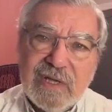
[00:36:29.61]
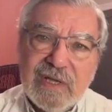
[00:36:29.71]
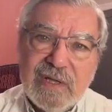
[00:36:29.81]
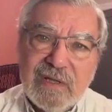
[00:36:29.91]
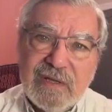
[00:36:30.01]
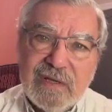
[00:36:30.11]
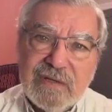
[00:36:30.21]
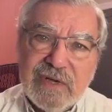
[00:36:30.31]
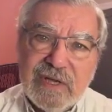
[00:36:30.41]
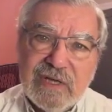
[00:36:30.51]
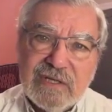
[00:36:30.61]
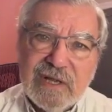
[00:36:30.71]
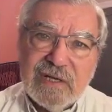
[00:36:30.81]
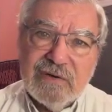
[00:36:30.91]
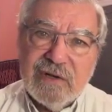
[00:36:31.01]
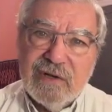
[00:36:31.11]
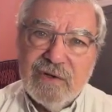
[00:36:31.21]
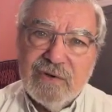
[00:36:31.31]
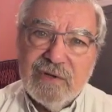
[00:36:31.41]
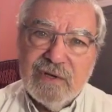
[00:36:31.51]
the Israeli settler
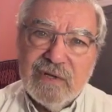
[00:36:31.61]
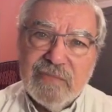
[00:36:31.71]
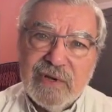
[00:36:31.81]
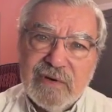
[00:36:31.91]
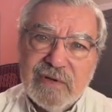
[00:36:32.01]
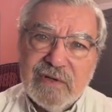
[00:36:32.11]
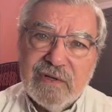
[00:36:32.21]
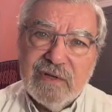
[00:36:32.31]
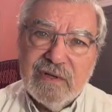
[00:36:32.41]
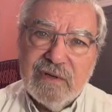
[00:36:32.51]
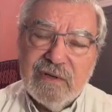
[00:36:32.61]
colonial imperial